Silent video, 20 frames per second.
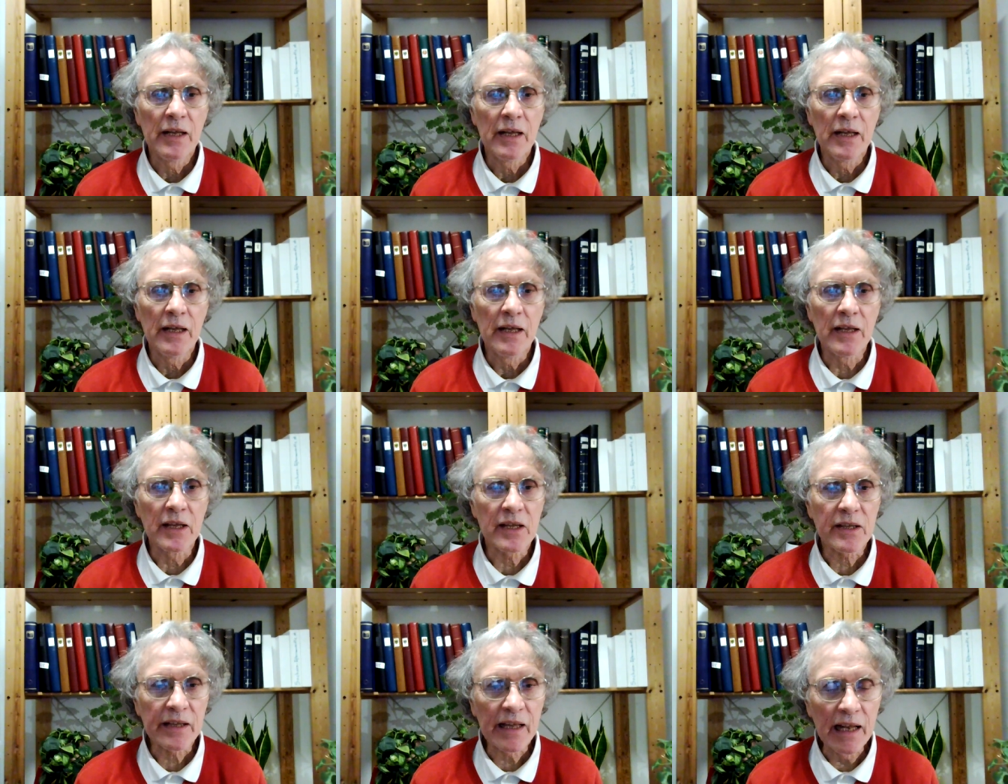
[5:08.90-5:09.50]

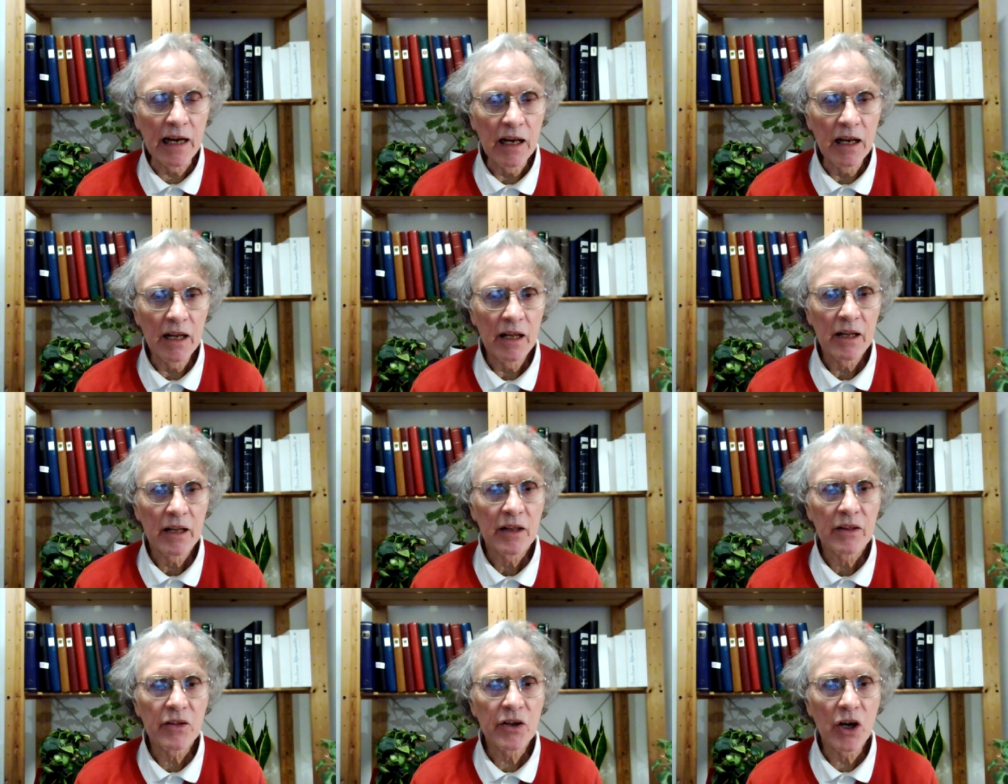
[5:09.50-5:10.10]
He's still
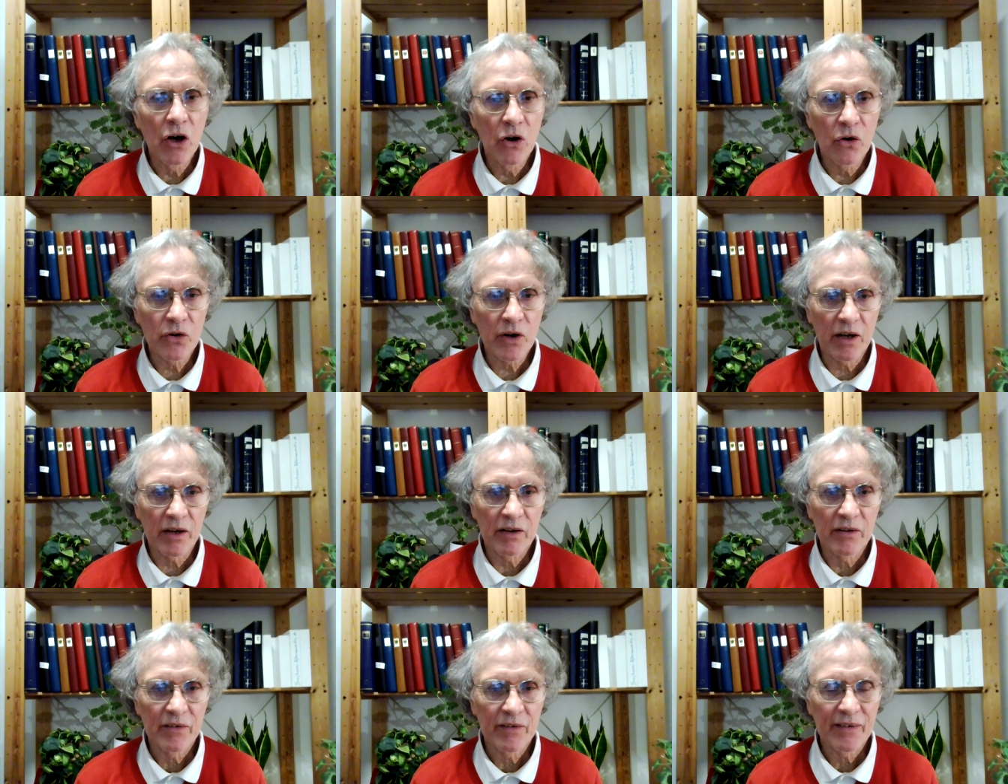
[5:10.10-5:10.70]
the
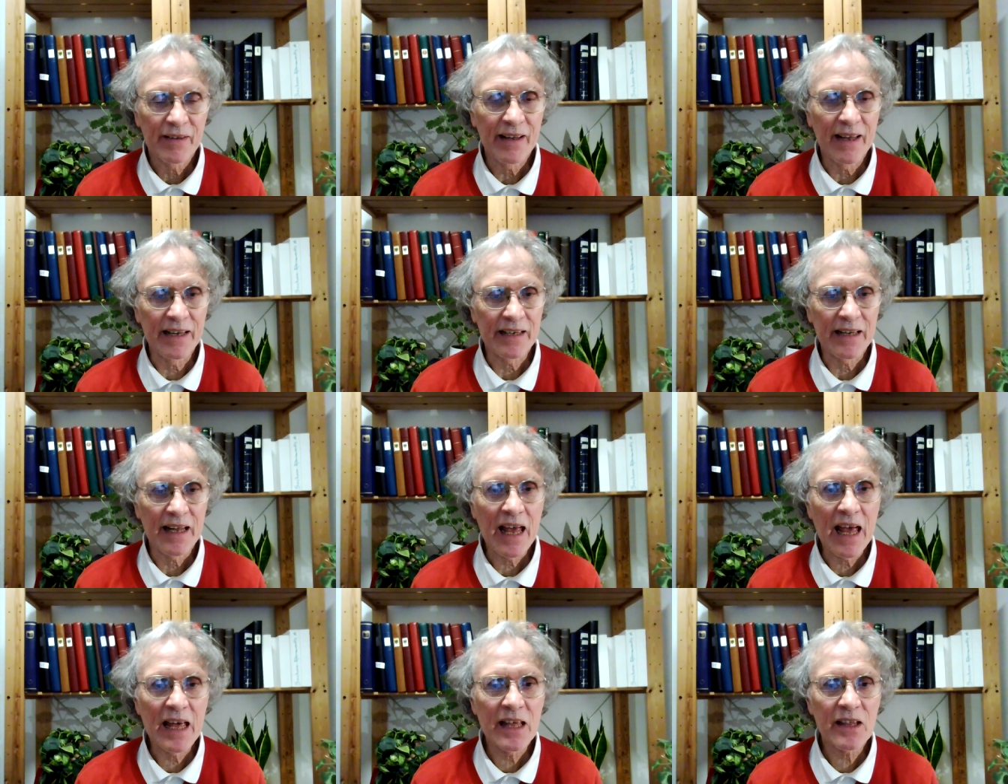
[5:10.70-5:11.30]
owner and
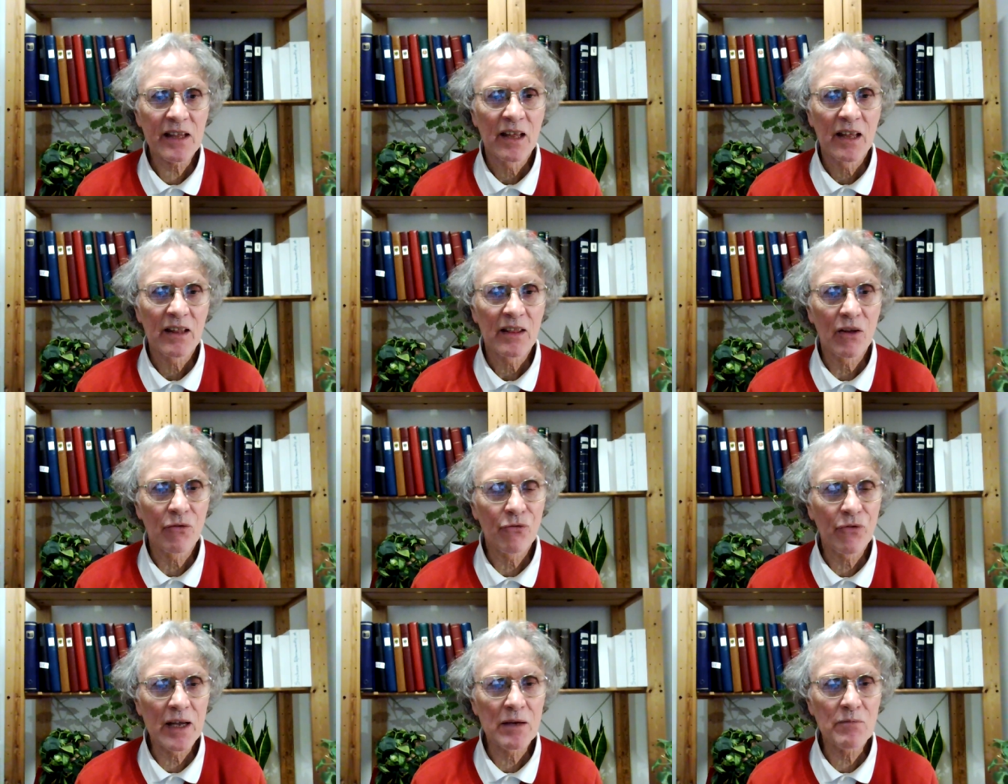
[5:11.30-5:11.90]
has the
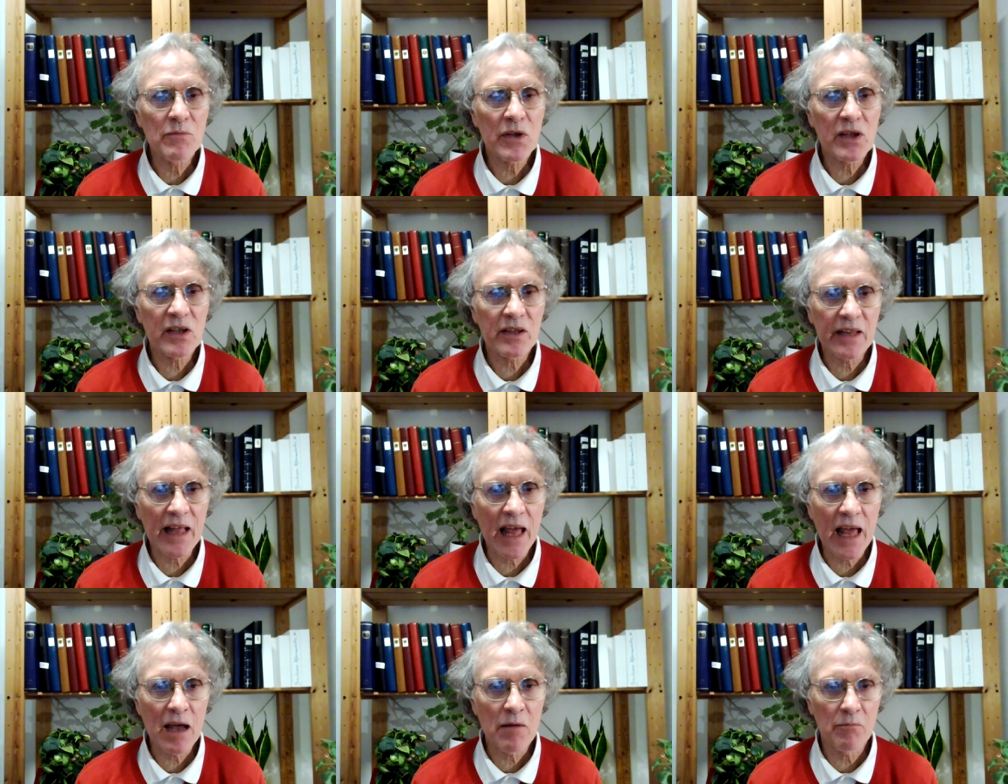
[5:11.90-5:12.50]
famous
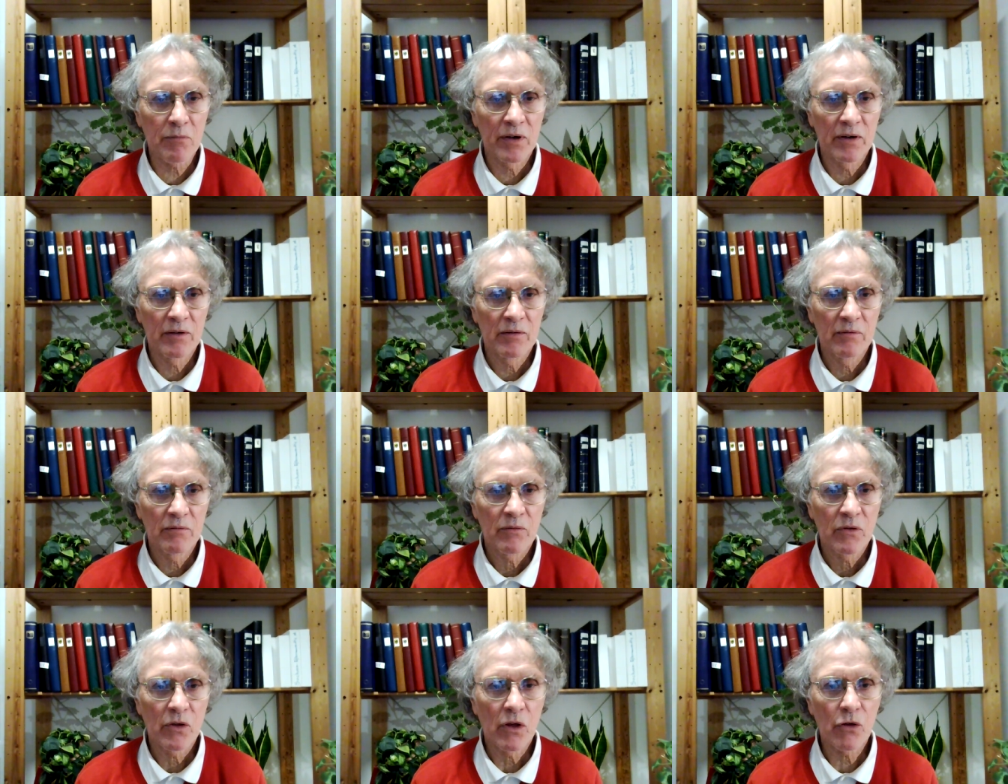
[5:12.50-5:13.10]
stamp,
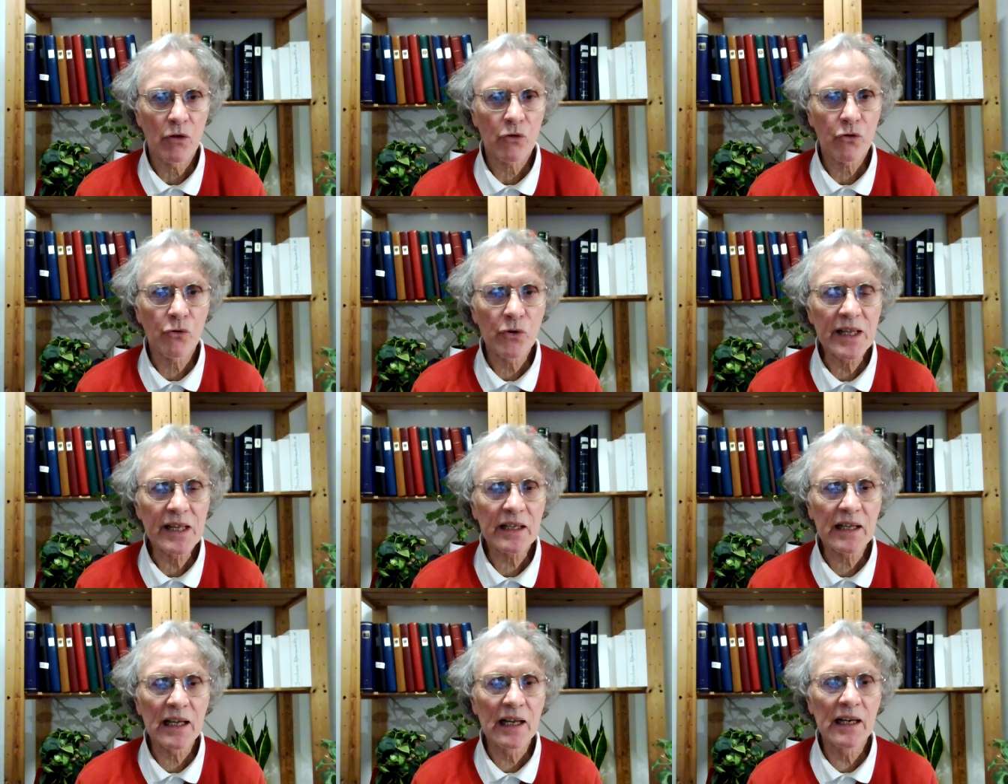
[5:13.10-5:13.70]
the 3
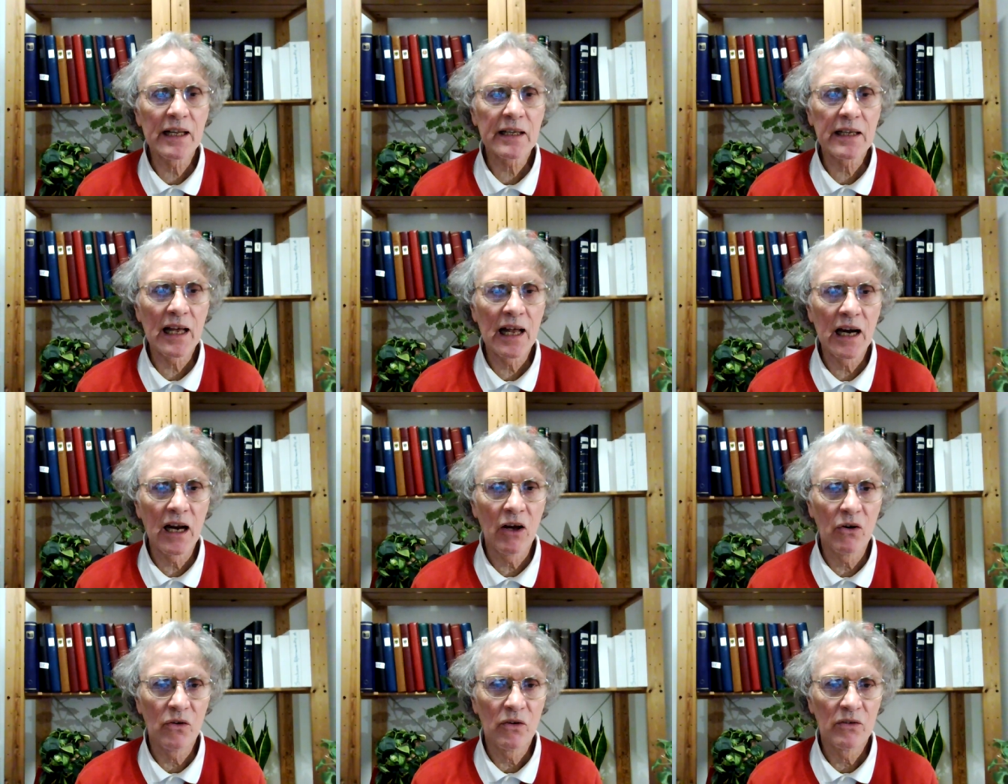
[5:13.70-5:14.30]
skilling
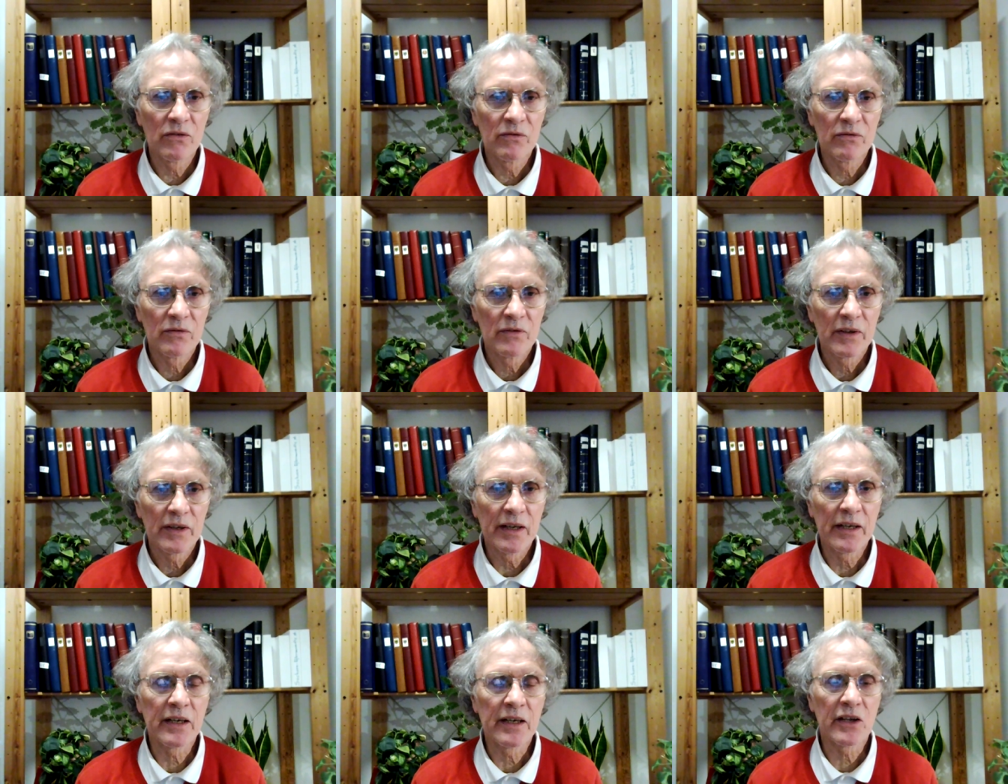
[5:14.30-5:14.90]
yellow,
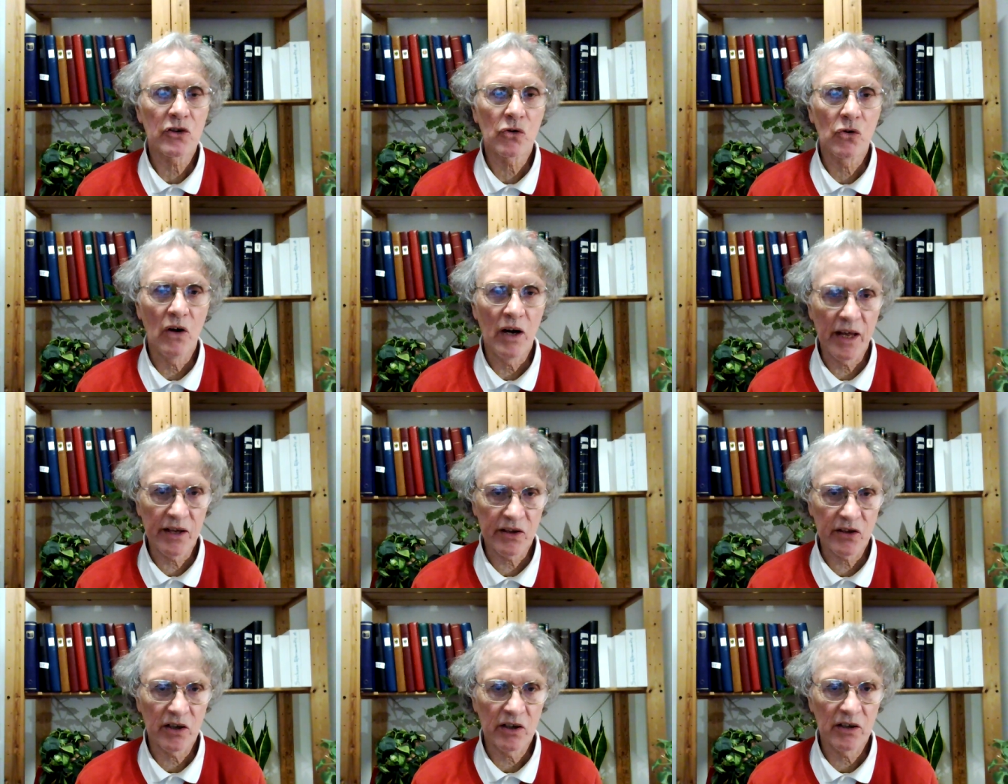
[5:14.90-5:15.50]
in his
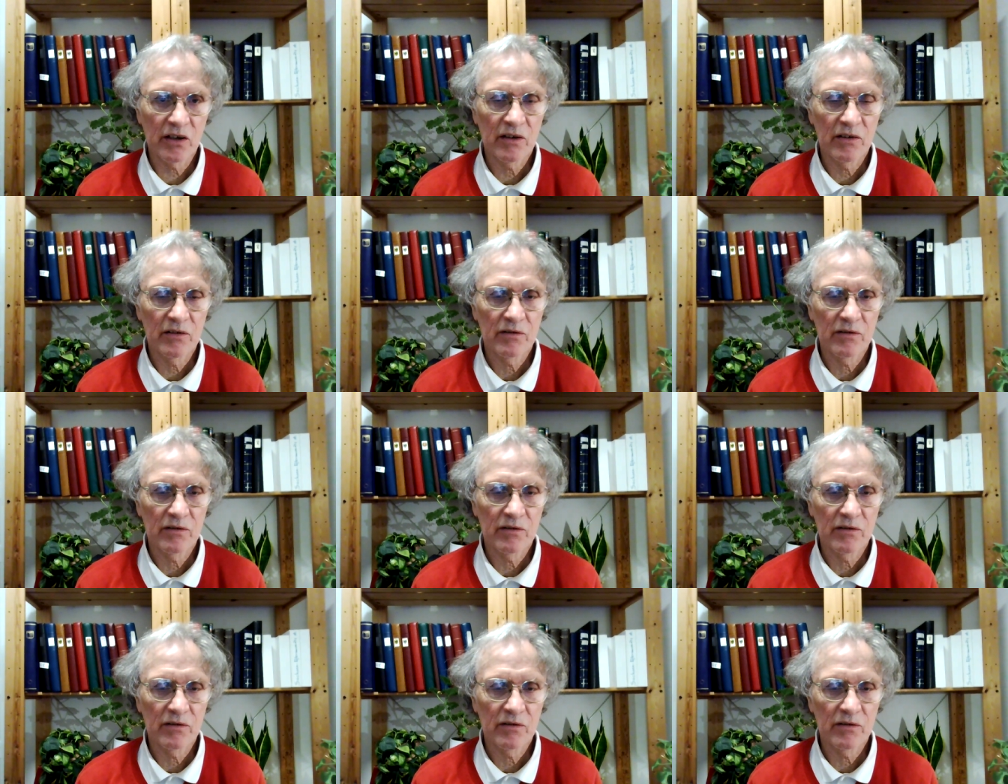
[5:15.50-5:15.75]
collection.